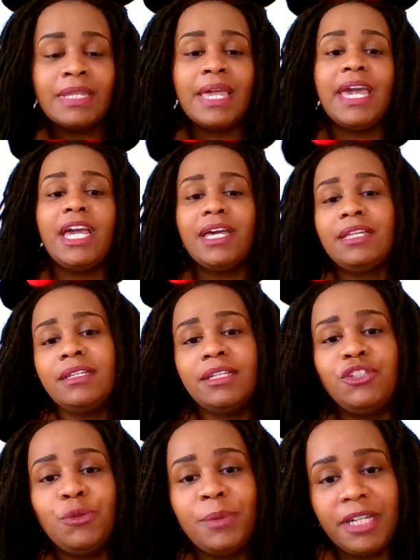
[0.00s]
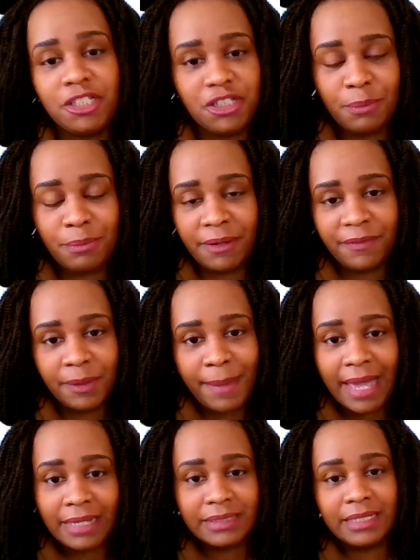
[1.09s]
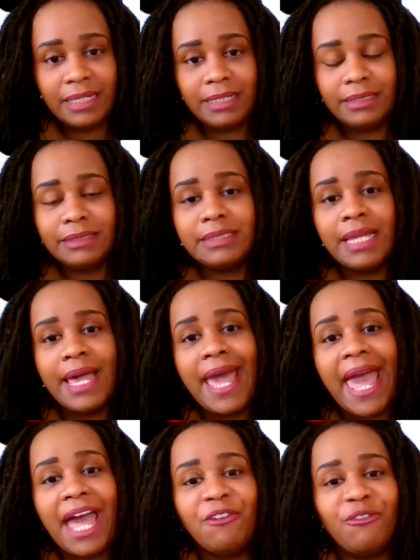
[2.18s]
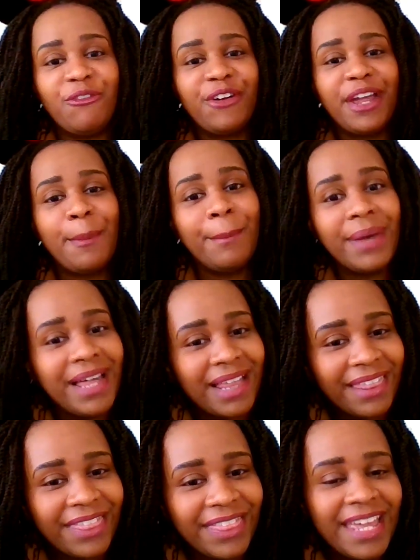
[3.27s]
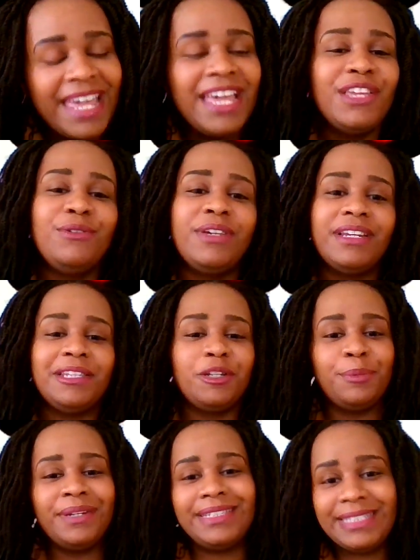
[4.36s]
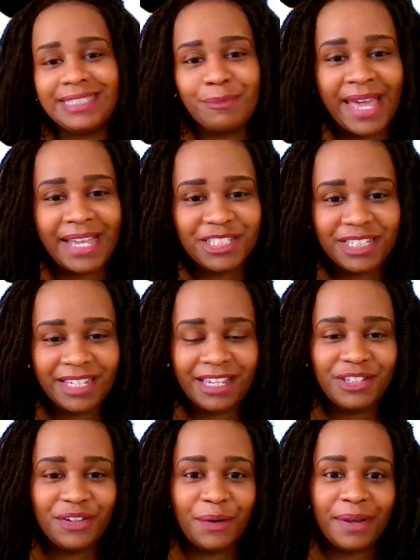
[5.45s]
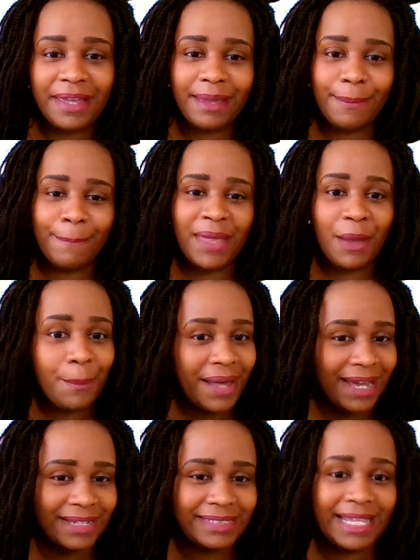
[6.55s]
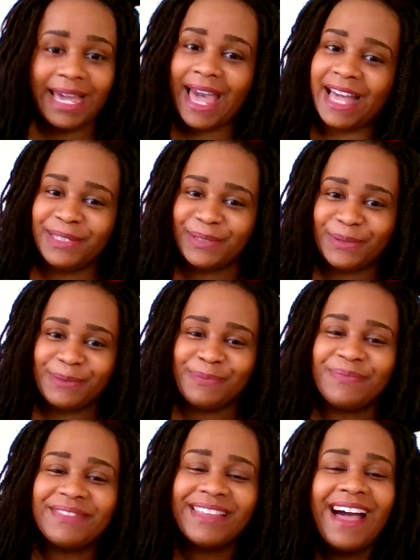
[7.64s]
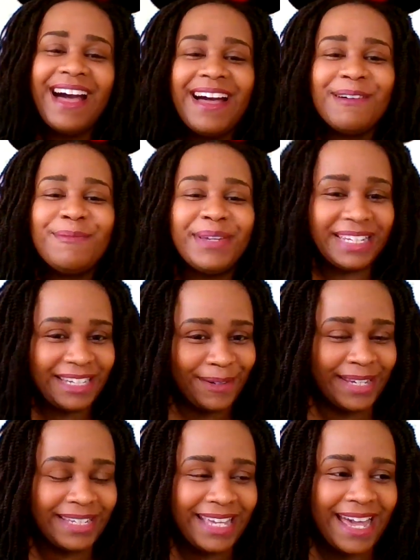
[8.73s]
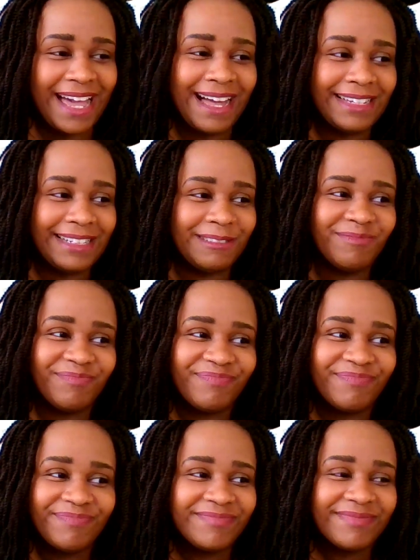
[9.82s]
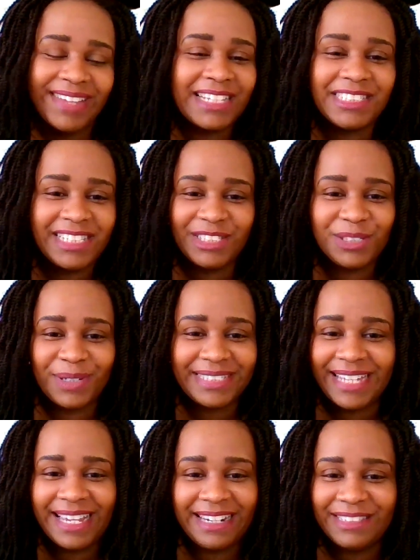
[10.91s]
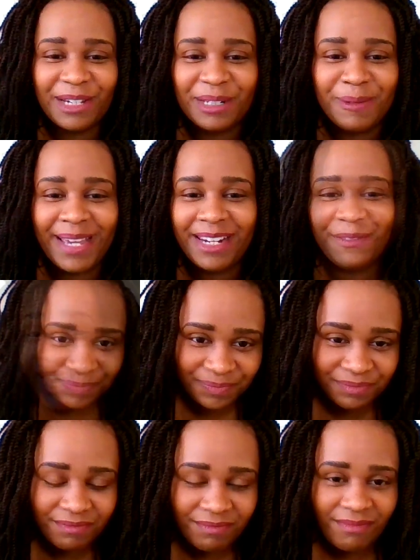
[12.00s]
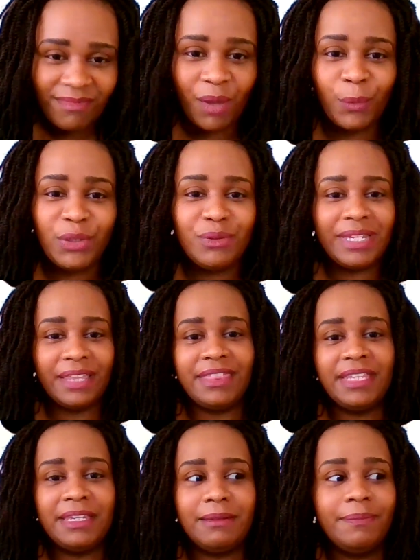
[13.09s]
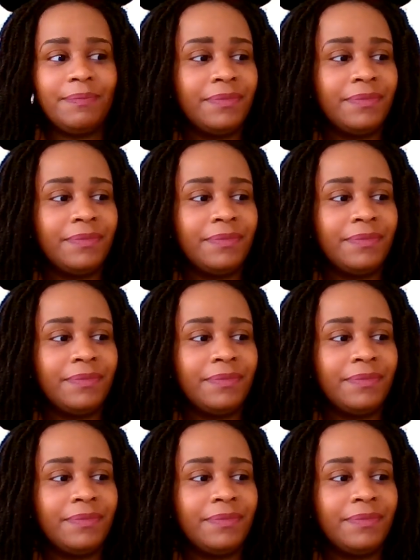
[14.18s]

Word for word: and you will get your monthly magazines every month. You get a little bit of Disney magic in your mailbox like I do. Um, but anyway, yeah, um, I just get so excited talking about it. When you get them,